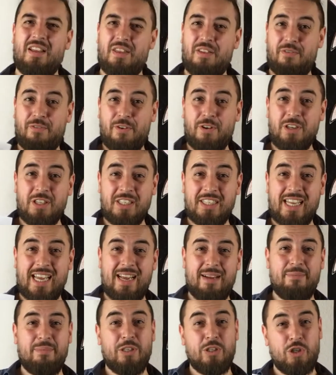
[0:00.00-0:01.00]
The first
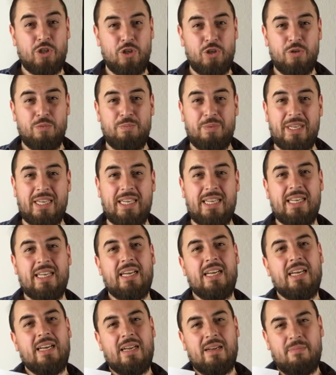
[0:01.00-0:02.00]
step should be
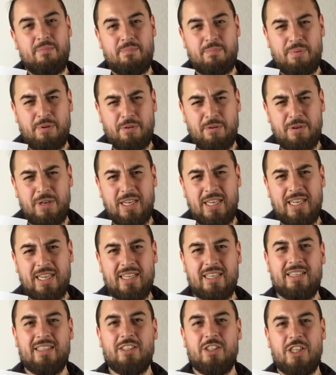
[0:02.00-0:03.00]

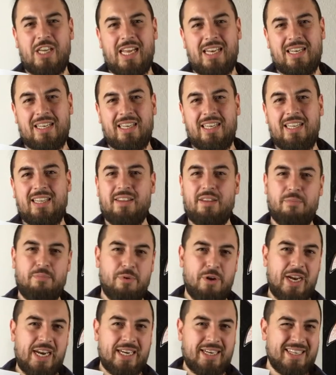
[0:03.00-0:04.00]
pulling gently the
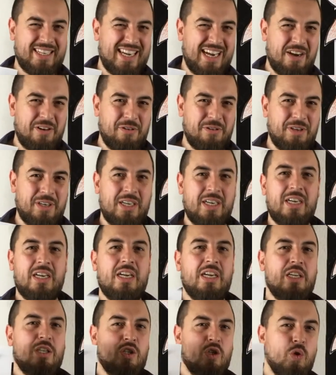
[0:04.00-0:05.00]
brake down
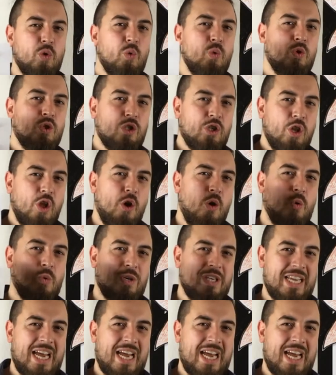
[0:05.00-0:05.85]
to slow